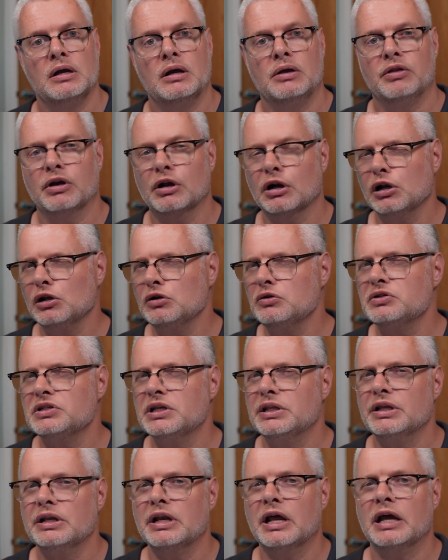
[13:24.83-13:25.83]
The clue's
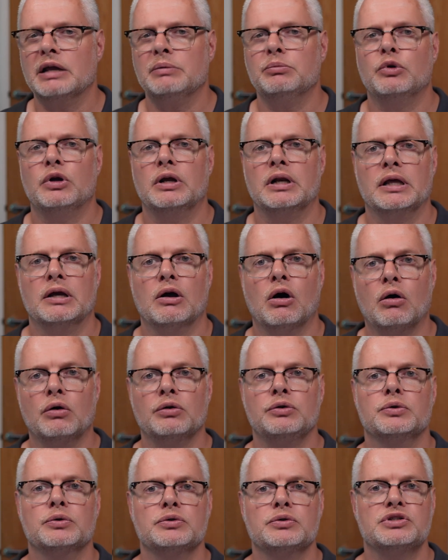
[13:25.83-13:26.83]
in the name really.
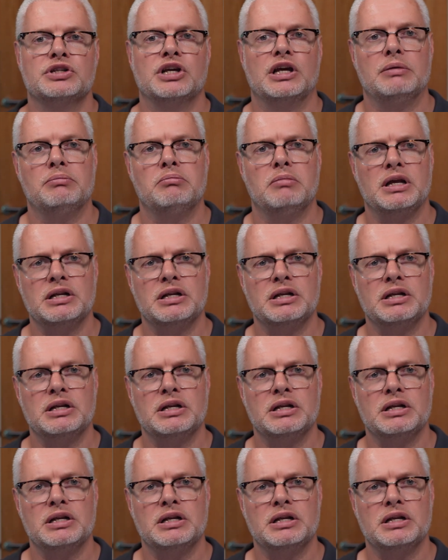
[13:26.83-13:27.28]
On your team